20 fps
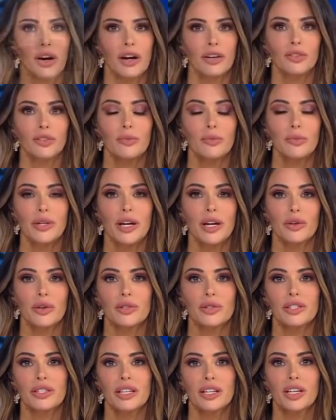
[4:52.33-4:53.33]
Yeah.
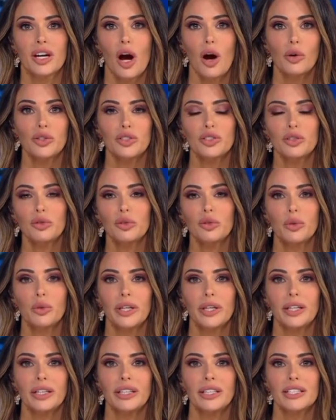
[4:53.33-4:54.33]
Rubio's Coastal
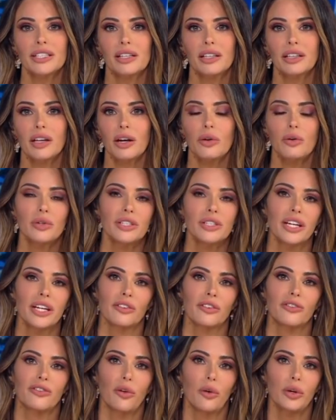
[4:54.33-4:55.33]
Grill is
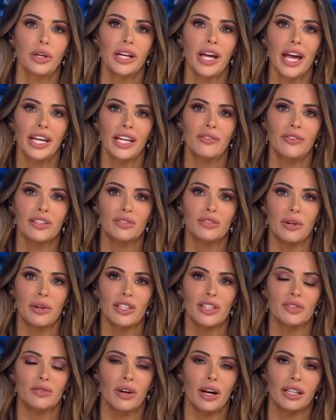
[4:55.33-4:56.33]
closing forty-eight of its
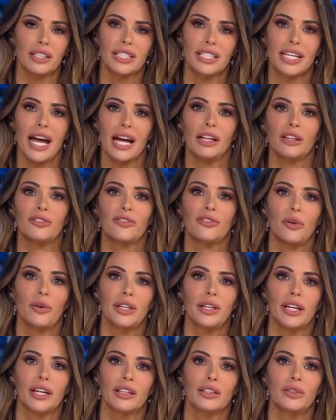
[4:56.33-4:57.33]
restaurants in
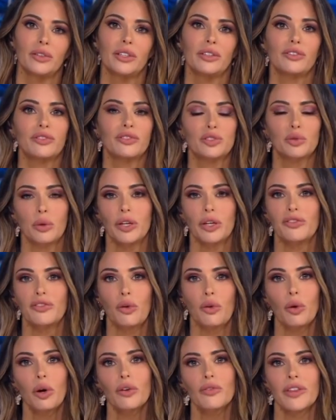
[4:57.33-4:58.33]
California, including
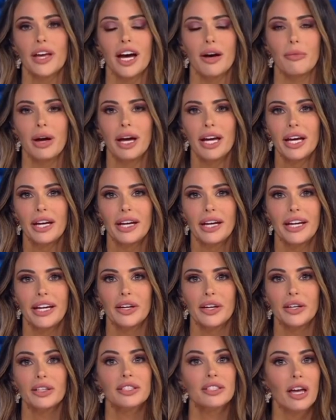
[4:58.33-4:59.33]
twenty-four of them
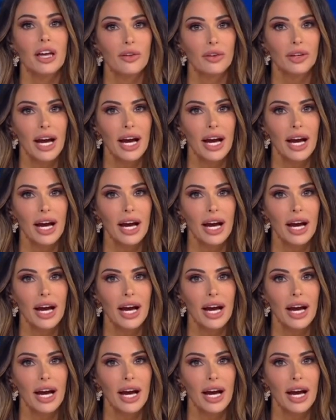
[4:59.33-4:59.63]
here in Southern